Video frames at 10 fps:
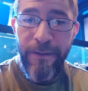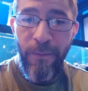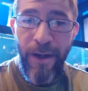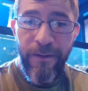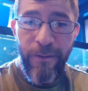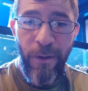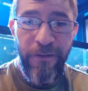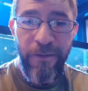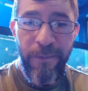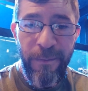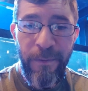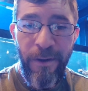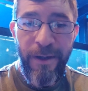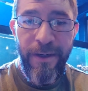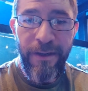Well, quite simply
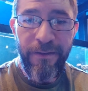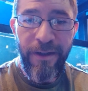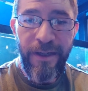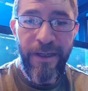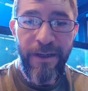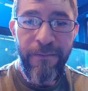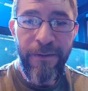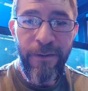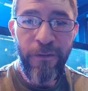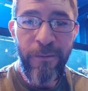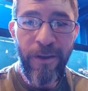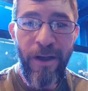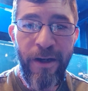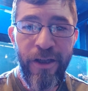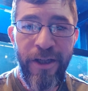put, it's going to give you some
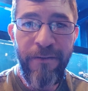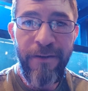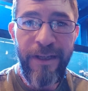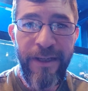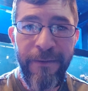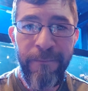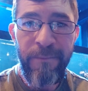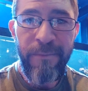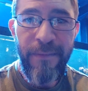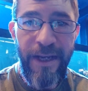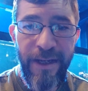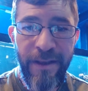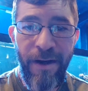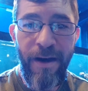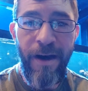longevity in
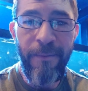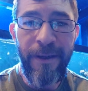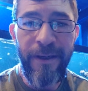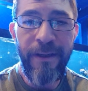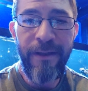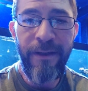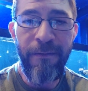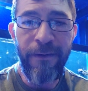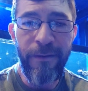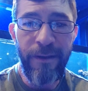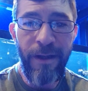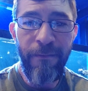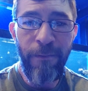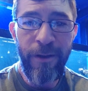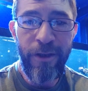the hobby. If you
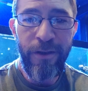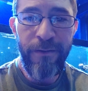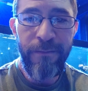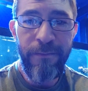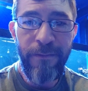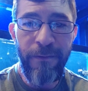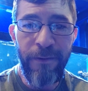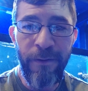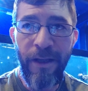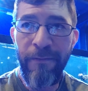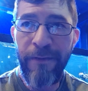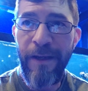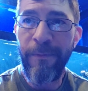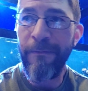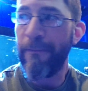love
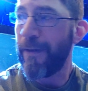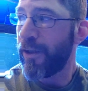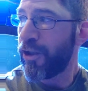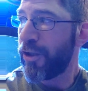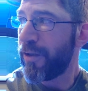keeping fish,